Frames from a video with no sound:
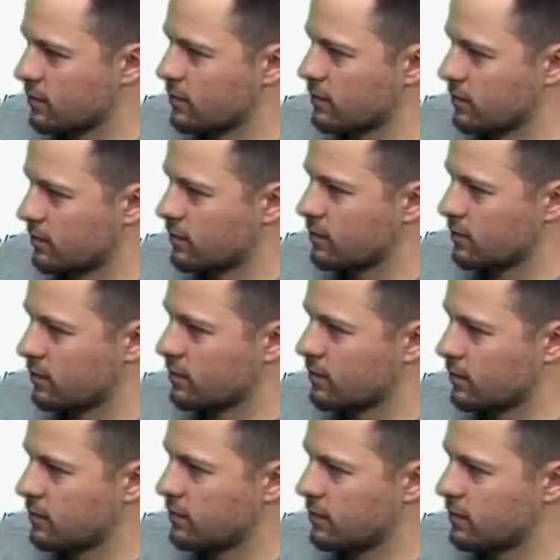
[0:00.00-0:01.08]

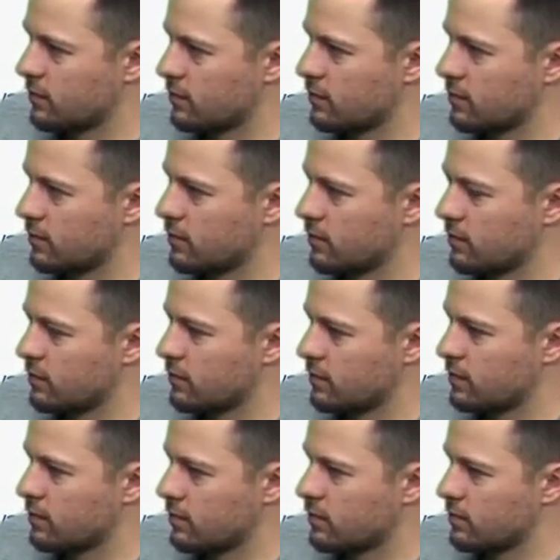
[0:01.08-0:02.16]

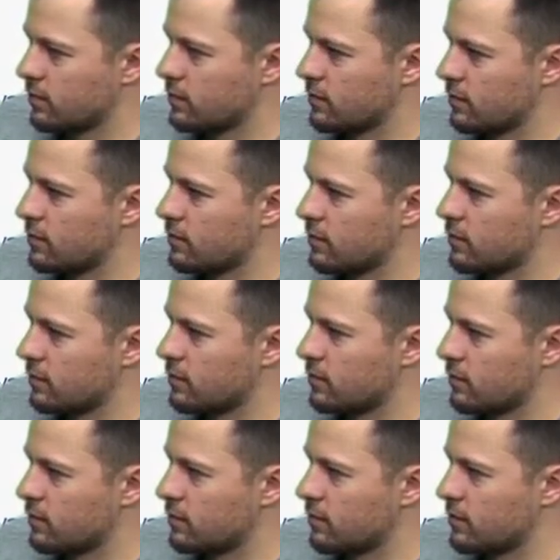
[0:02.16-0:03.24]

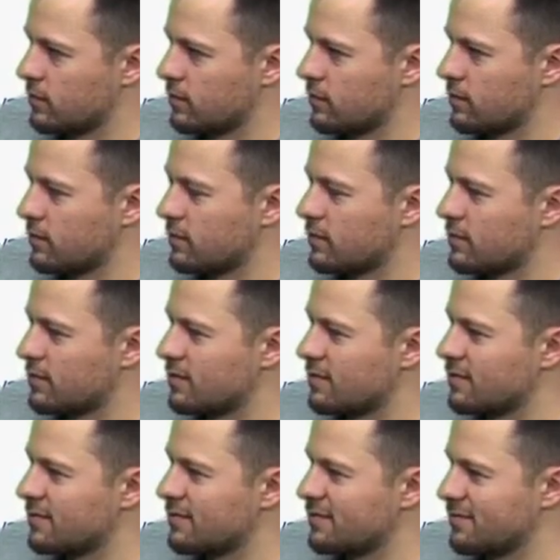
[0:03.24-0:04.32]

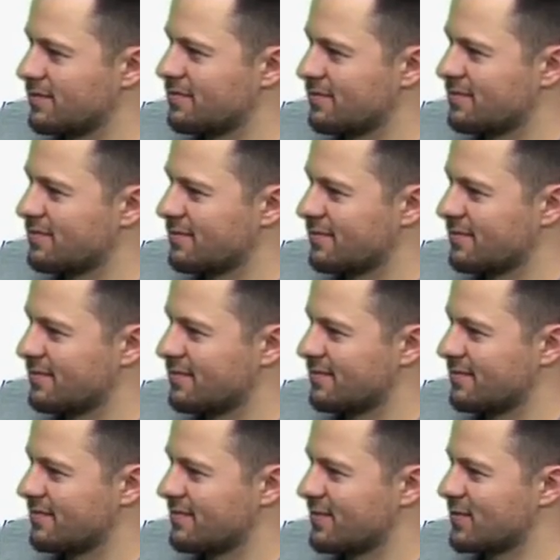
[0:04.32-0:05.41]

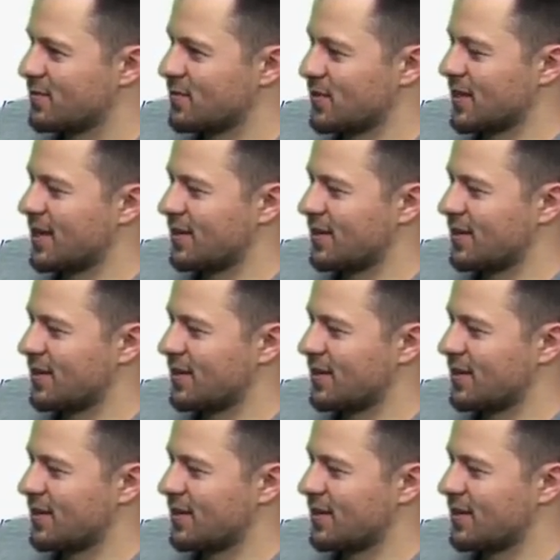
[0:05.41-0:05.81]
No words are spoken by the person on screen.